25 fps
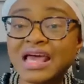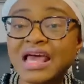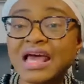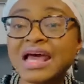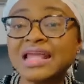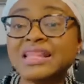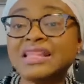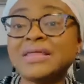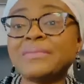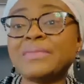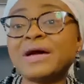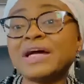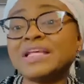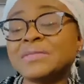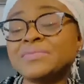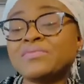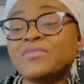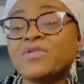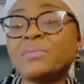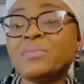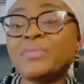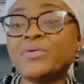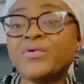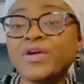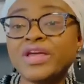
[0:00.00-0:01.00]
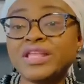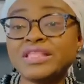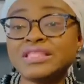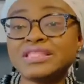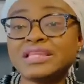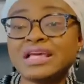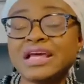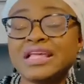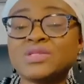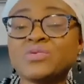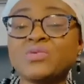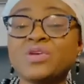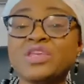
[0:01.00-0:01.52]
And the maximum points
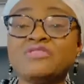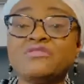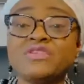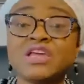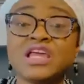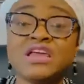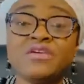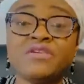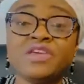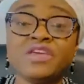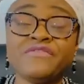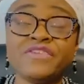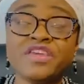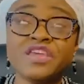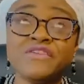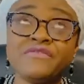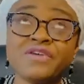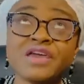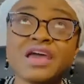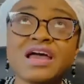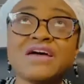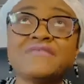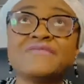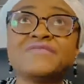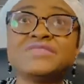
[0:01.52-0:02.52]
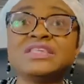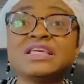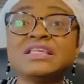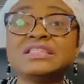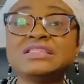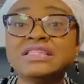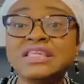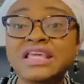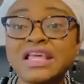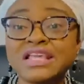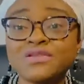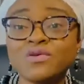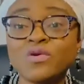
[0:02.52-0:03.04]
is if you have
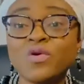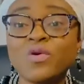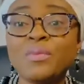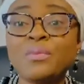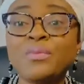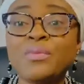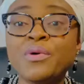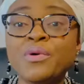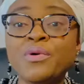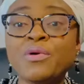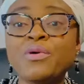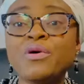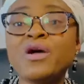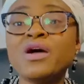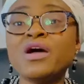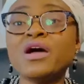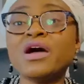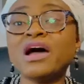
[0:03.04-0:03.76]
6 years or more